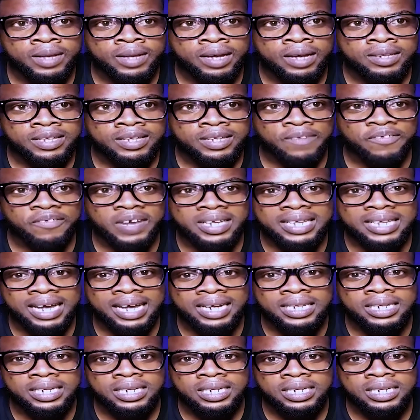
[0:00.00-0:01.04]
the fact
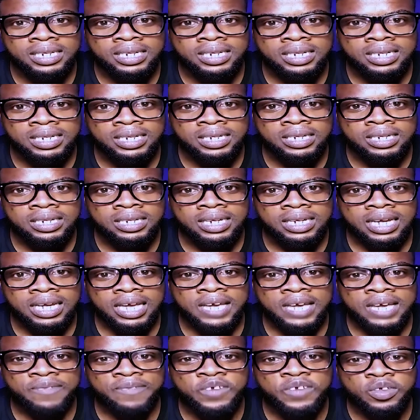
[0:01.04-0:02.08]
that
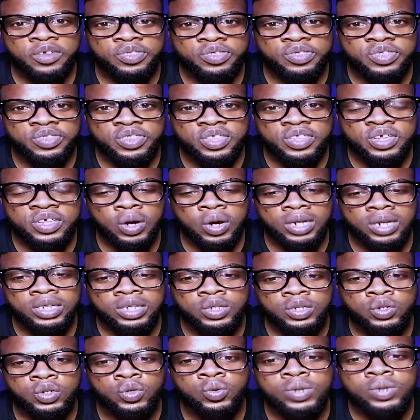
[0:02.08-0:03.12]
if you
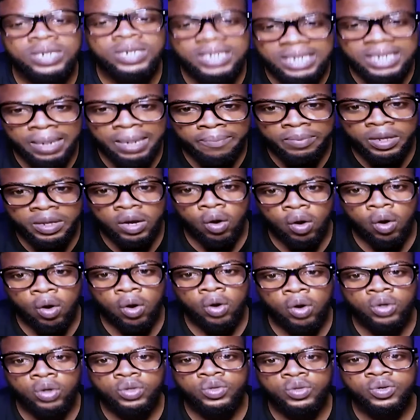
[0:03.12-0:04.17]
you're doing something
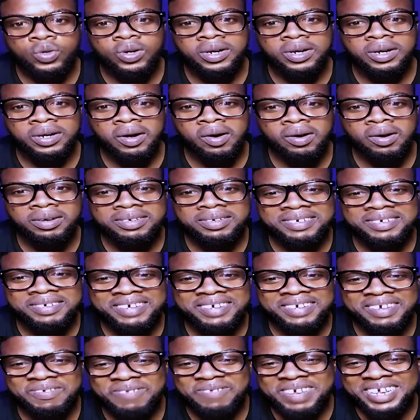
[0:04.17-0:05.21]
or you're oh you're
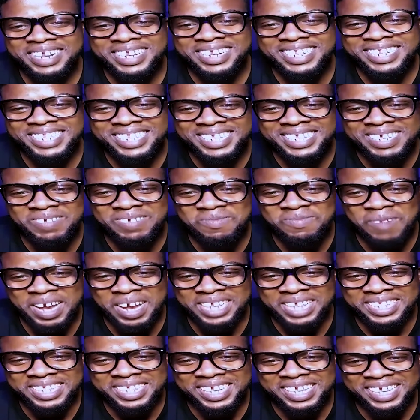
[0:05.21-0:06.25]
having green tea
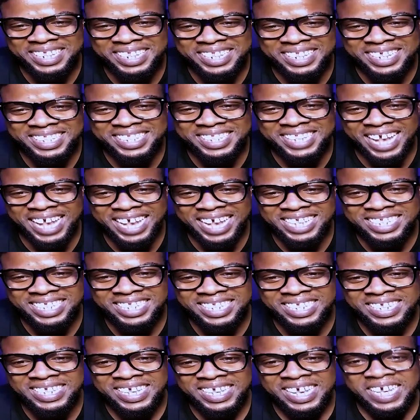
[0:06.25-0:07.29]
my say that's nice
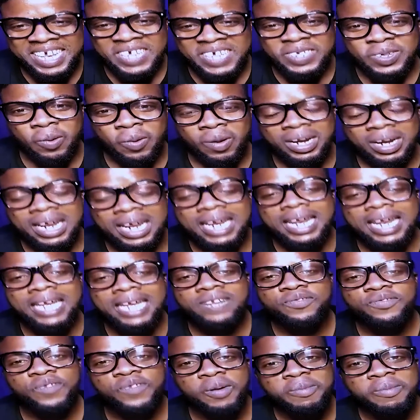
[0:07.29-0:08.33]
so what i
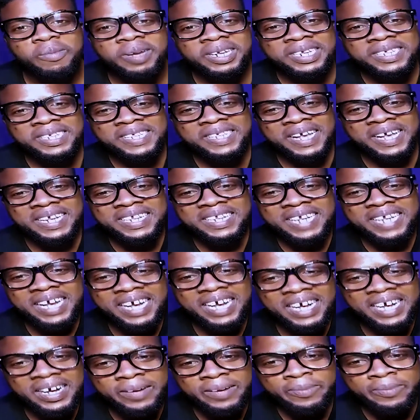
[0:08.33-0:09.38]
learned from it is that
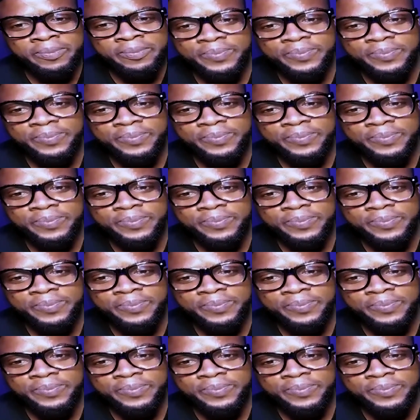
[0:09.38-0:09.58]
um,